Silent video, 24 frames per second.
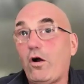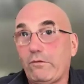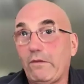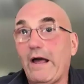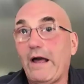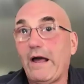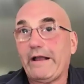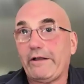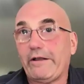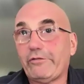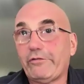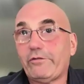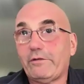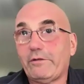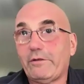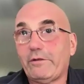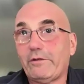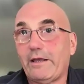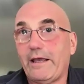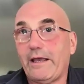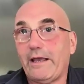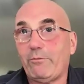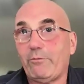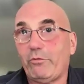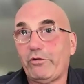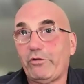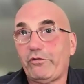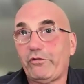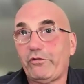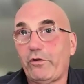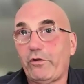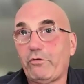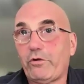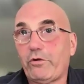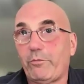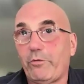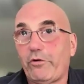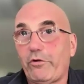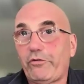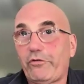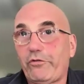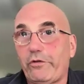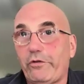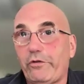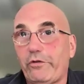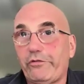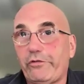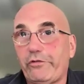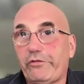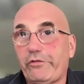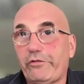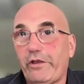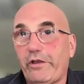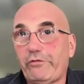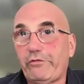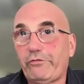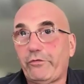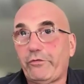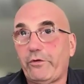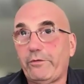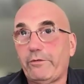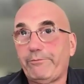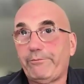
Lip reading: legs and was so commercially successful.